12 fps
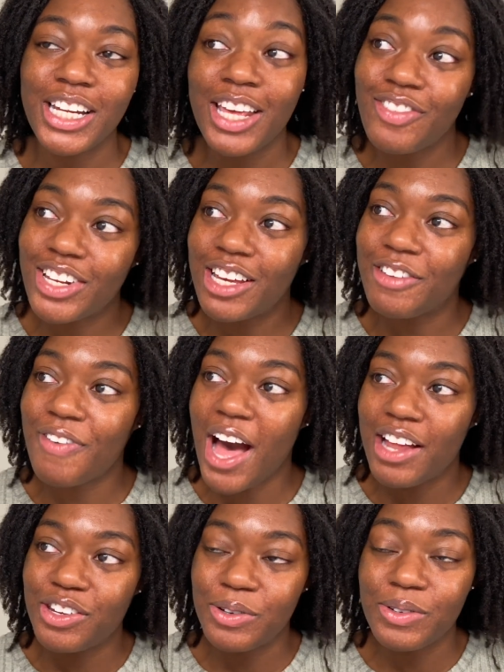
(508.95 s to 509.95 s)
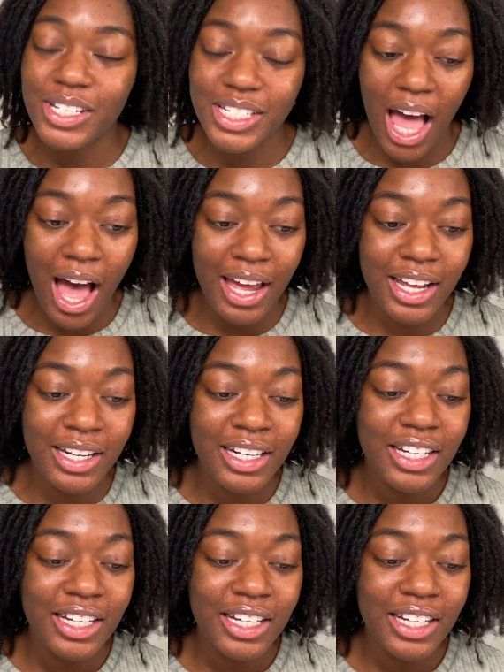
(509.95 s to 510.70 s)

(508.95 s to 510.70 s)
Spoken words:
Even if I do decide